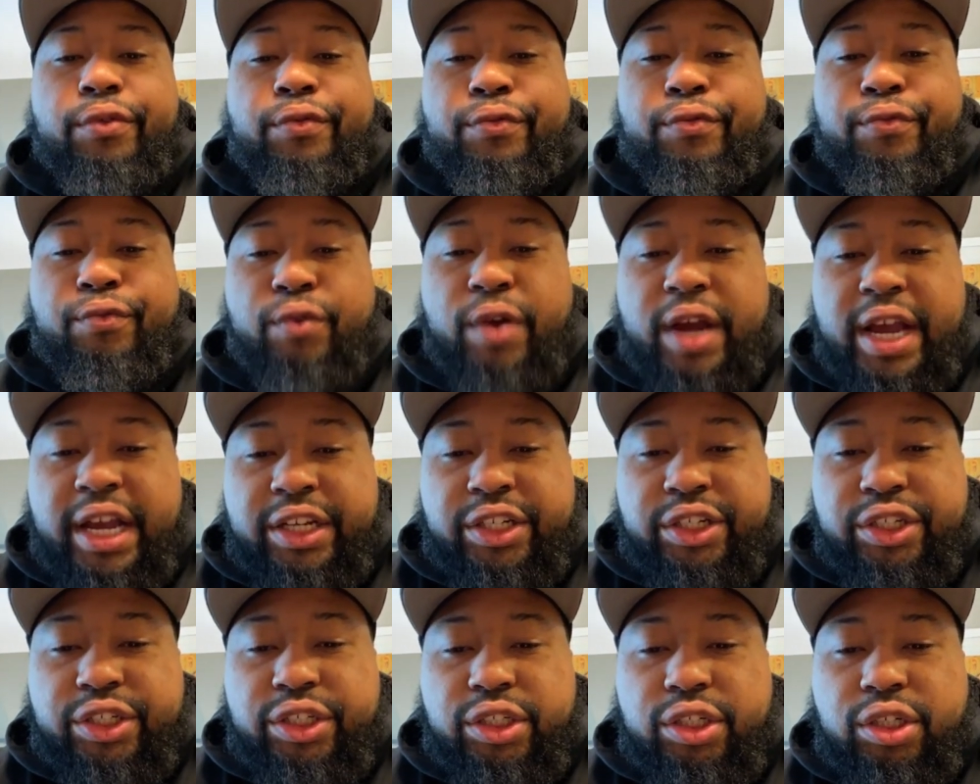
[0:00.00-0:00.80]

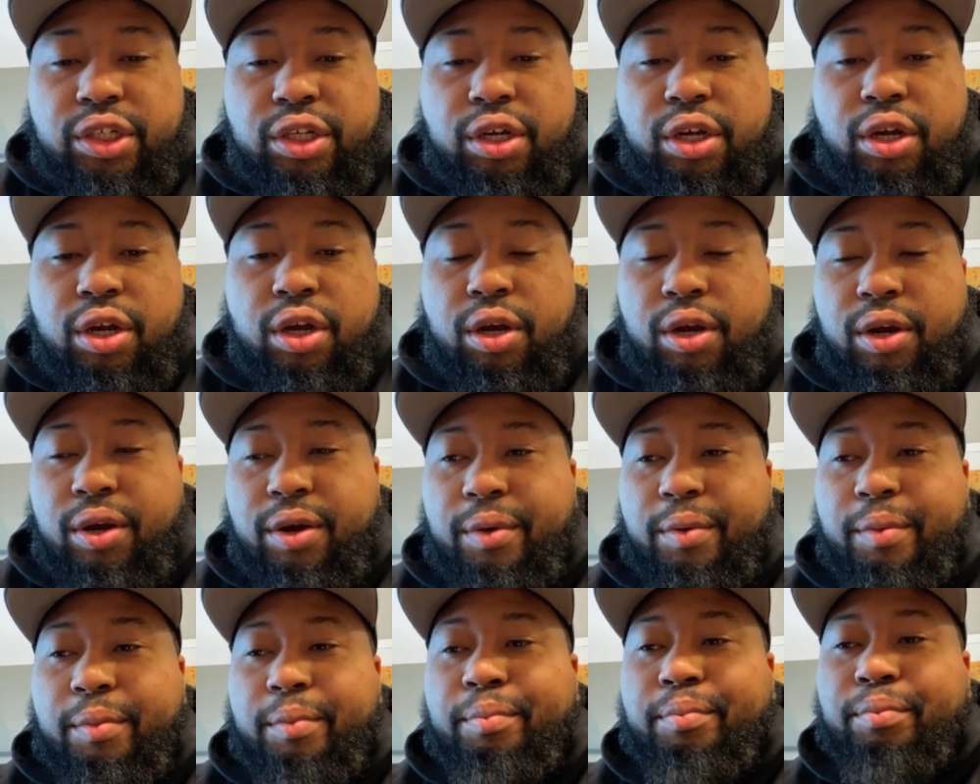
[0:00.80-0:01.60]
Fresh
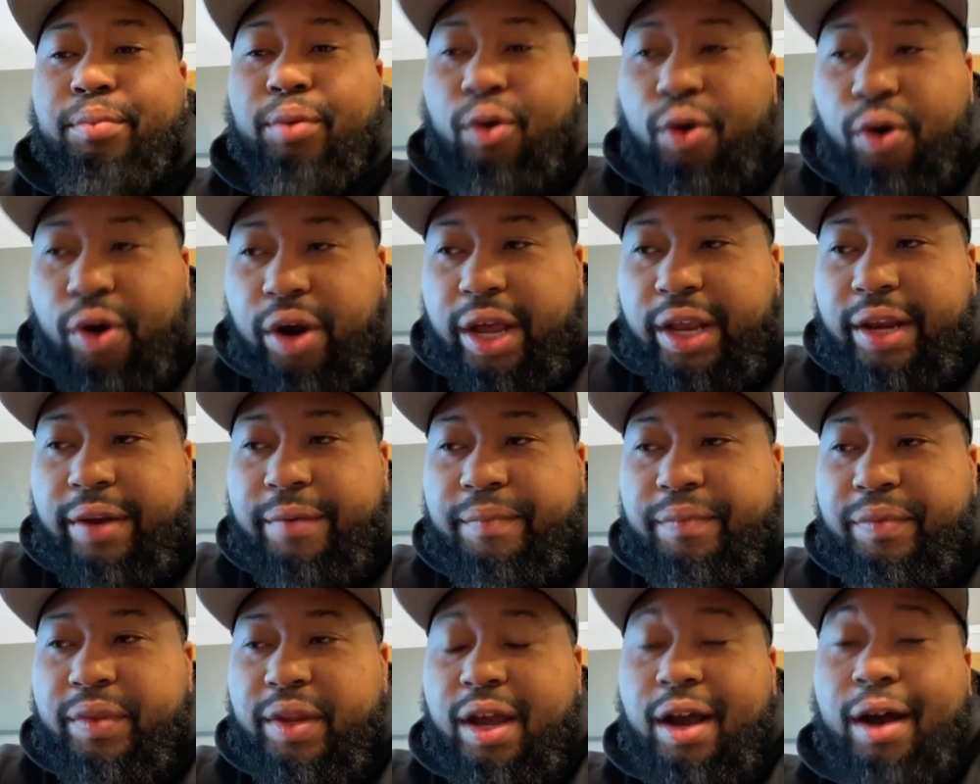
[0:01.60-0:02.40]

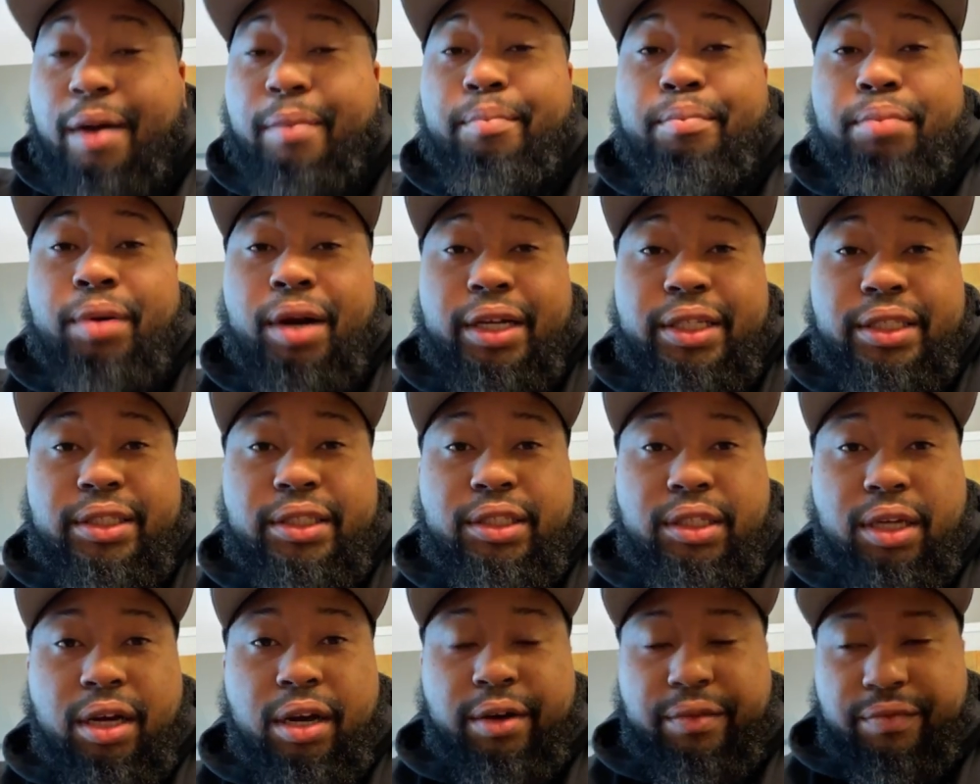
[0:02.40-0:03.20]
bought a
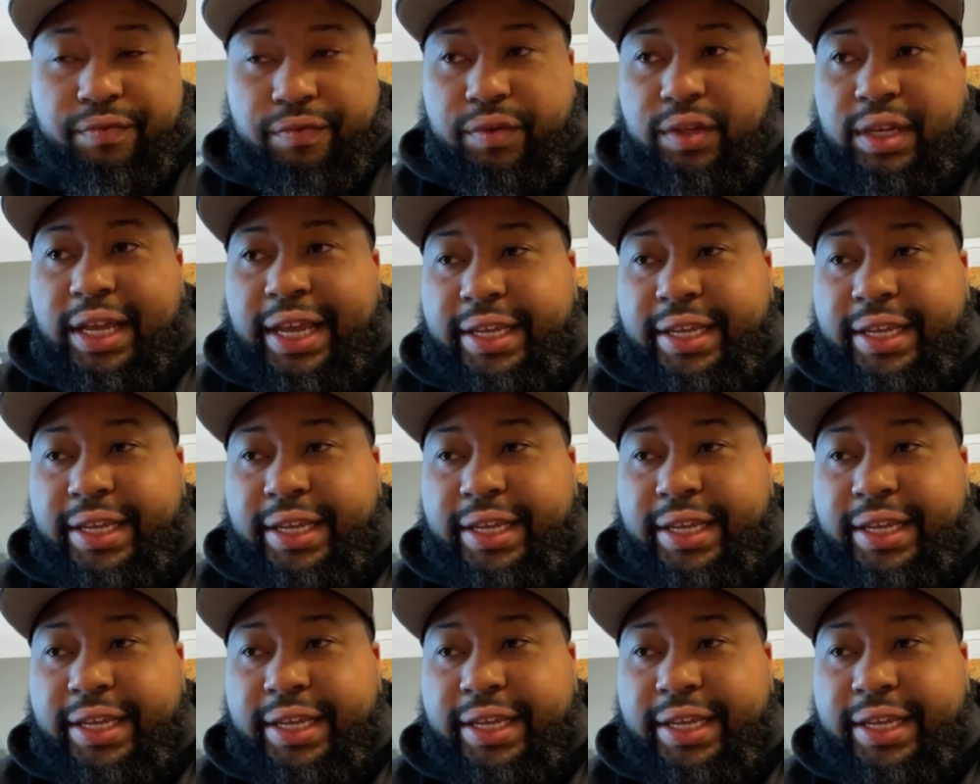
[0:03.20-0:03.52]
bunch of,